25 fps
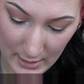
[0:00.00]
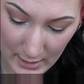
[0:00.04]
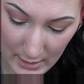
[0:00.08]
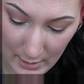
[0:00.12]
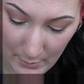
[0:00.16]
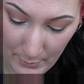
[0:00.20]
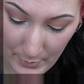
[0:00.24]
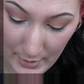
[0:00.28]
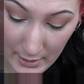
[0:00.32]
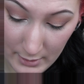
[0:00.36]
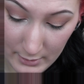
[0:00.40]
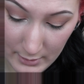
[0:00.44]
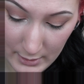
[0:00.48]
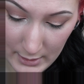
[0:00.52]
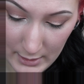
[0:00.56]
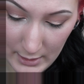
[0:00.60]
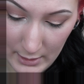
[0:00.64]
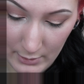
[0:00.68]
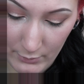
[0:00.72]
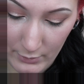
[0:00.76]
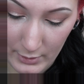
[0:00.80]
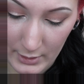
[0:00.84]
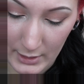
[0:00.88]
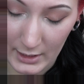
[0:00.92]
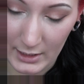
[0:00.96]
and apparently
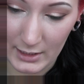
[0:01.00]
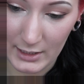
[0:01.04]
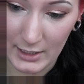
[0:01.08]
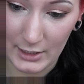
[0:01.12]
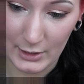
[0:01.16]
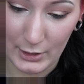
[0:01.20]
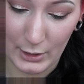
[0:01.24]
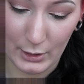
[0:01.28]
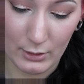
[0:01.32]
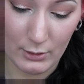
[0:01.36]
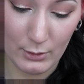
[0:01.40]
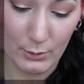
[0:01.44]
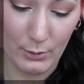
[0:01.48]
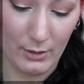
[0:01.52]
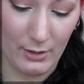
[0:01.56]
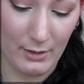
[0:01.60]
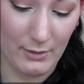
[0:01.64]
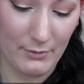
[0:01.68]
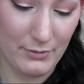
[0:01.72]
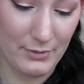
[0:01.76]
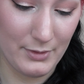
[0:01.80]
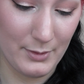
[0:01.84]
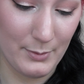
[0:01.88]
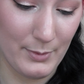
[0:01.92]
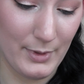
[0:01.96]
didn't really clean the glue
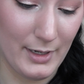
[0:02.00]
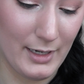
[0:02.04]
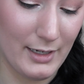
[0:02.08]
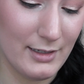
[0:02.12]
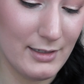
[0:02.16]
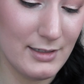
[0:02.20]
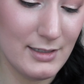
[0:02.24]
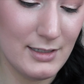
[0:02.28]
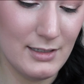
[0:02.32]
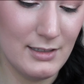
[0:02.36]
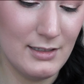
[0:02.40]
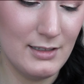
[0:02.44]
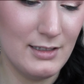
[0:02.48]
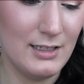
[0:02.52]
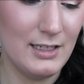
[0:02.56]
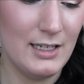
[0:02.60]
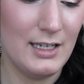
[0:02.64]
off the band.